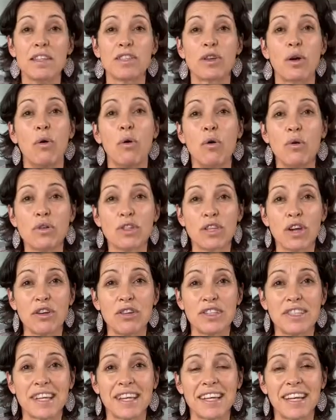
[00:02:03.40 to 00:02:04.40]
there's
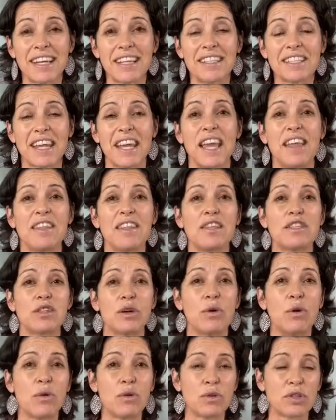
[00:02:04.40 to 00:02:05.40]
also dinners, and there's
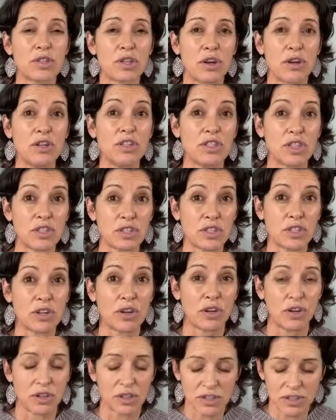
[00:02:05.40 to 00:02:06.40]
also
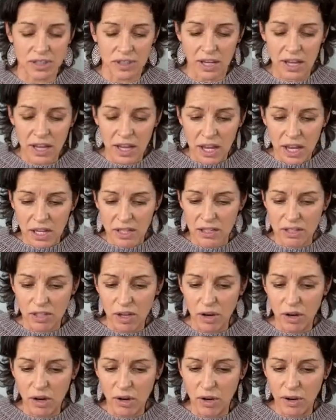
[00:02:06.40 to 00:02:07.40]
desserts.
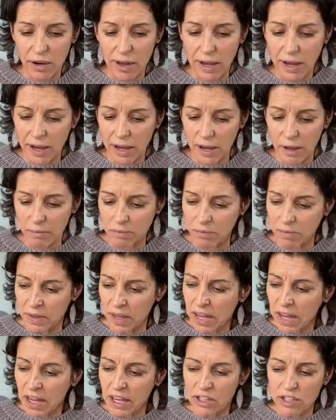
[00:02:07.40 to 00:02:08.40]
So
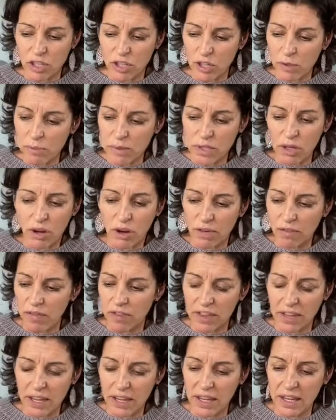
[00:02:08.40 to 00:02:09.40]
in terms of
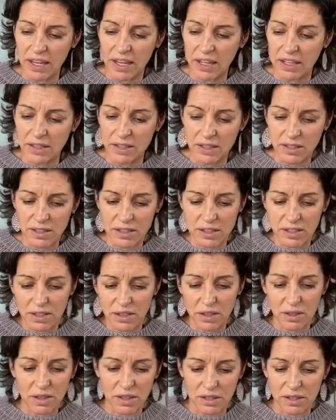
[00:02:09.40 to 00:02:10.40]
the
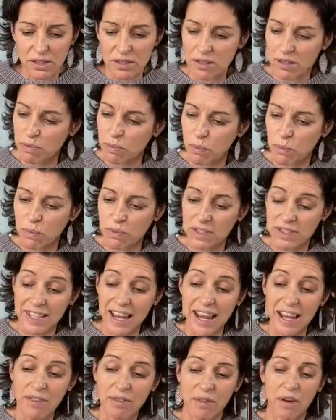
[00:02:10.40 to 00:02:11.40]

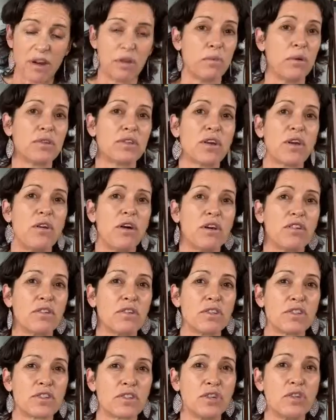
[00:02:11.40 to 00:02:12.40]
savoury, we've
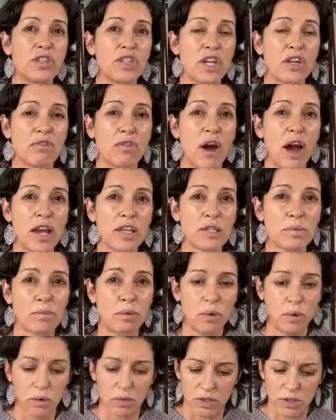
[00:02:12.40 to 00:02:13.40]
got sushi rice
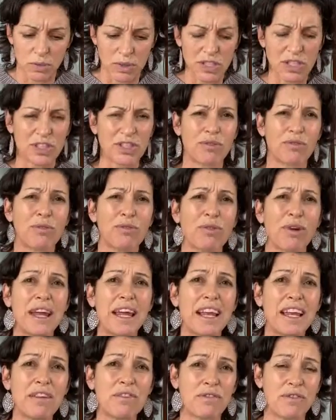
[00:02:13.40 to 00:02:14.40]
balls, which is a
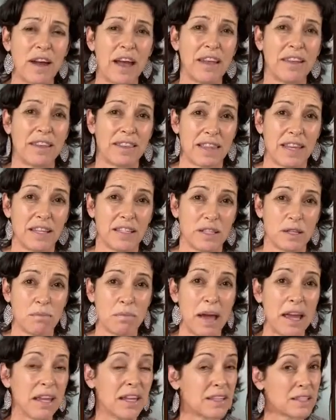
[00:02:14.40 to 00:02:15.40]
really fun thing to
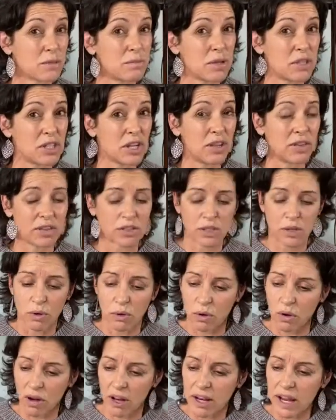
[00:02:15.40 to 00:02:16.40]
make, especially in the
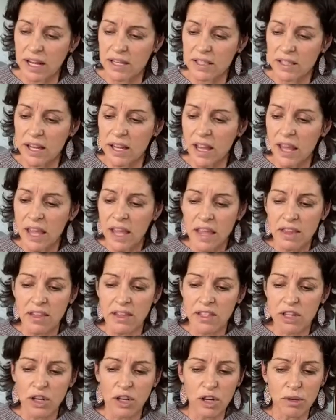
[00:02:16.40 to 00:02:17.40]
school holidays.
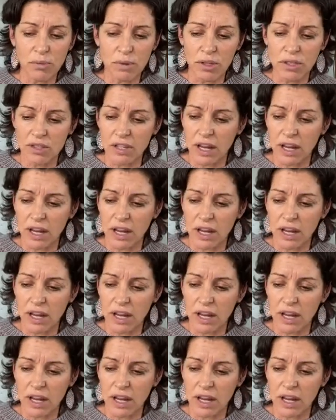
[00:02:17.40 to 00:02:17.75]
There's cream